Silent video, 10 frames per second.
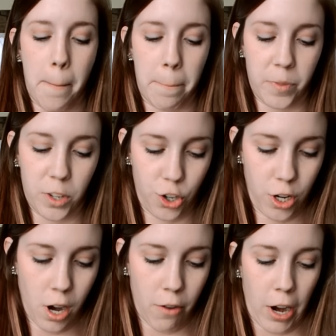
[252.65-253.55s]
Um, she
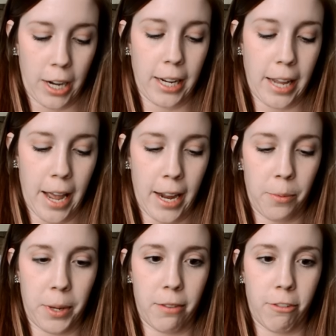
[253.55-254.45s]
had not read it yet,
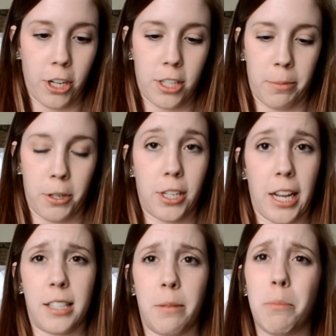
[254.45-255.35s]
and we have very similar
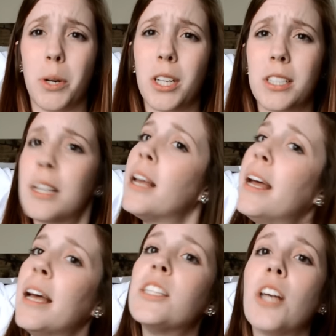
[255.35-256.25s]
tastes in books.
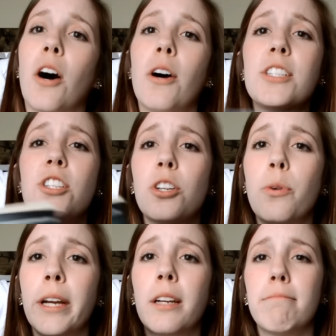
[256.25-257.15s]
So it's just a
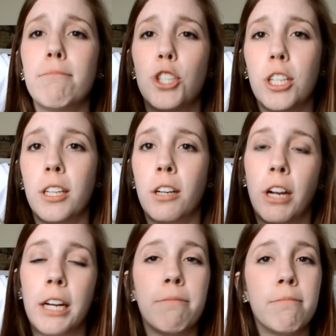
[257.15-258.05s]
quick chick lit
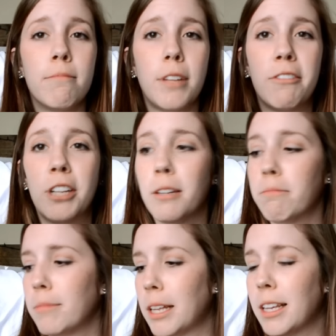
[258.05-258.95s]
read. Loved it.
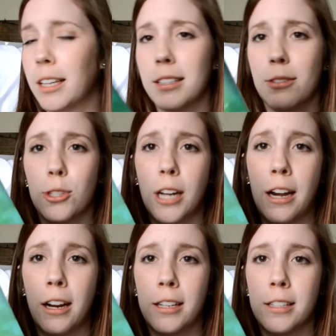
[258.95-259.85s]
I think this was
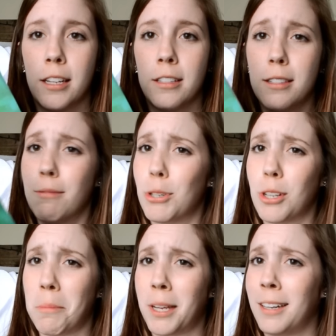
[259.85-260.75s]
ninety-nine cents or
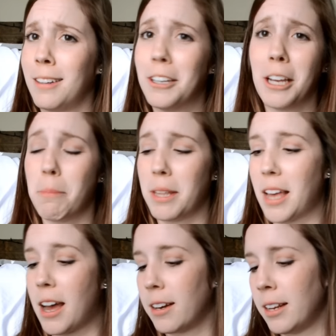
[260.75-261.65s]
something. You can't beat
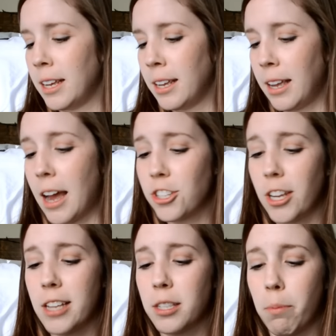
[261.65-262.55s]
that. It
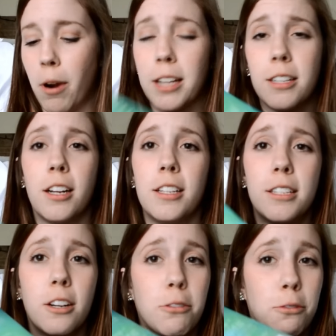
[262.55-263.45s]
actually has the price on it
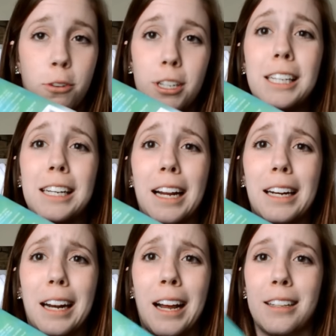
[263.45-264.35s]
still for fourteen
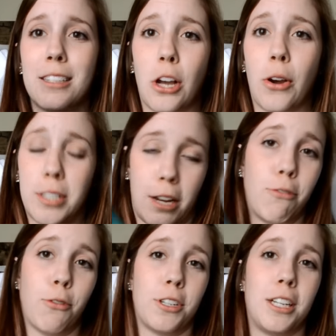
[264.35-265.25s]
ninety-nine. So I
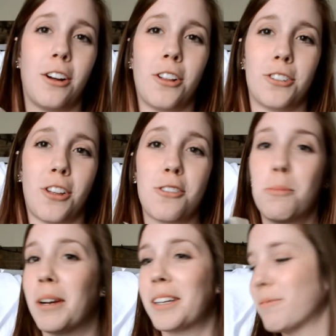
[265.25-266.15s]
saved fourteen dollars on this
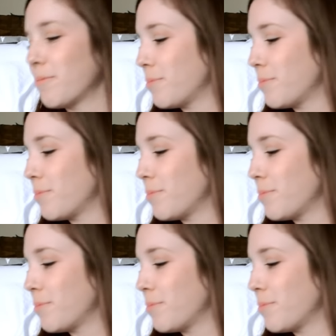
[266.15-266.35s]
book.